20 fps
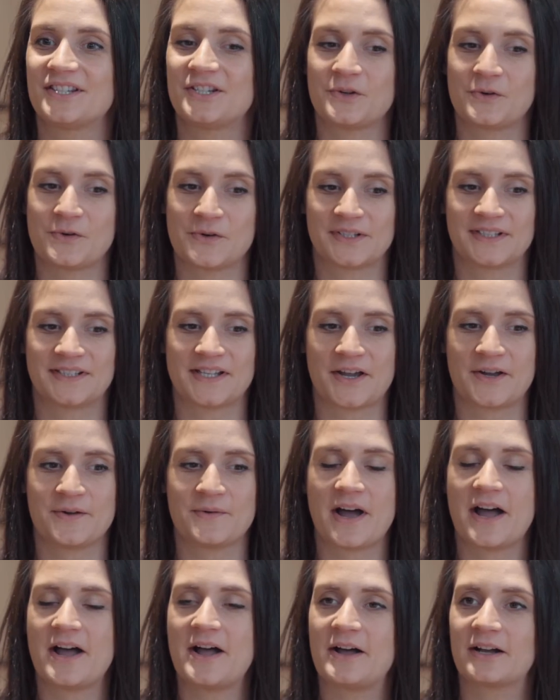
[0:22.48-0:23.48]
Sure.
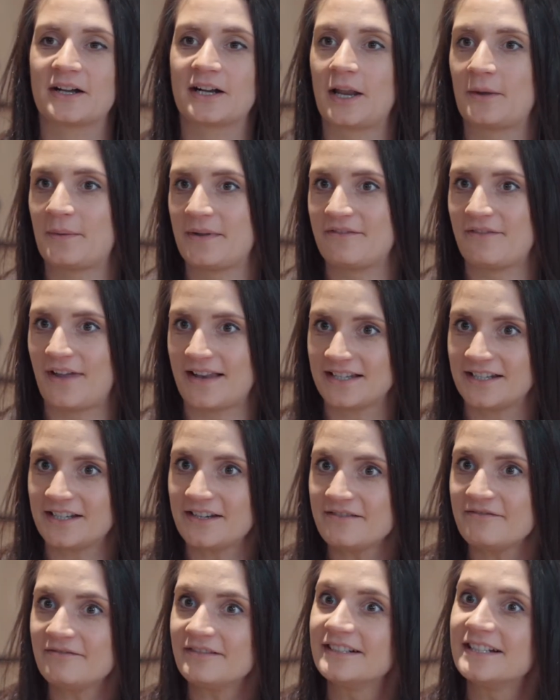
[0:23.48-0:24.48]
So, Chloe
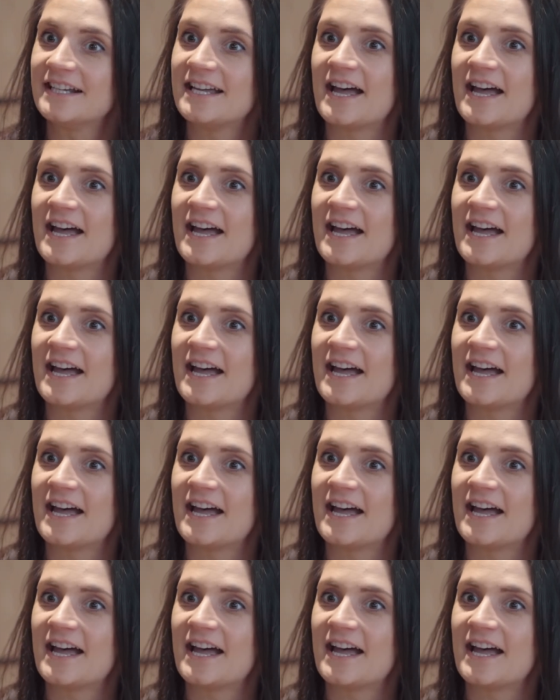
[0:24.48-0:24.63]
Fenton.